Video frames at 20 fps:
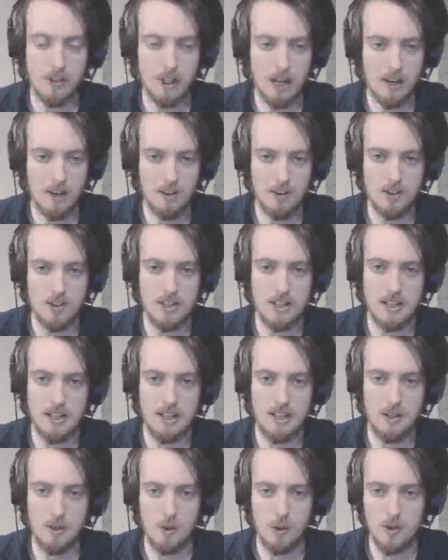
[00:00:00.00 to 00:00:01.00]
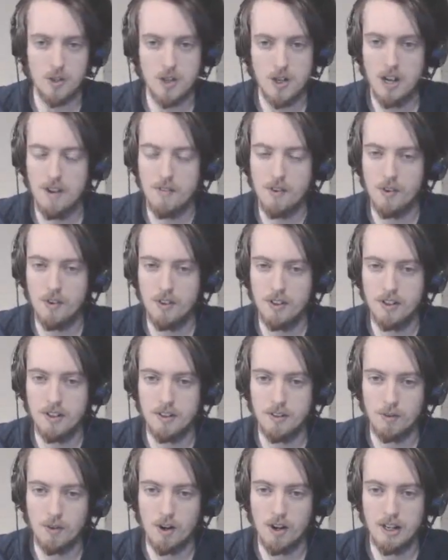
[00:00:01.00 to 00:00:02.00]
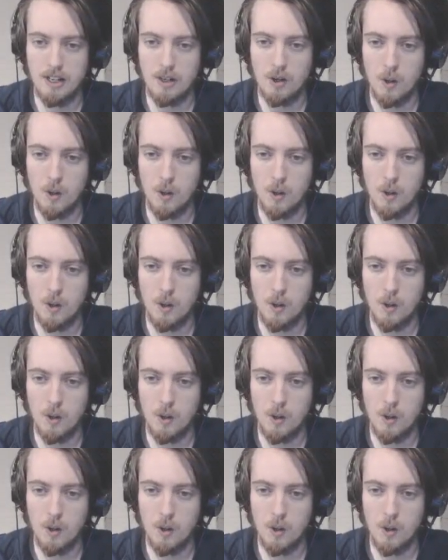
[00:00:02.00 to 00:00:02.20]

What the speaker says: character sheet here. You also have on the right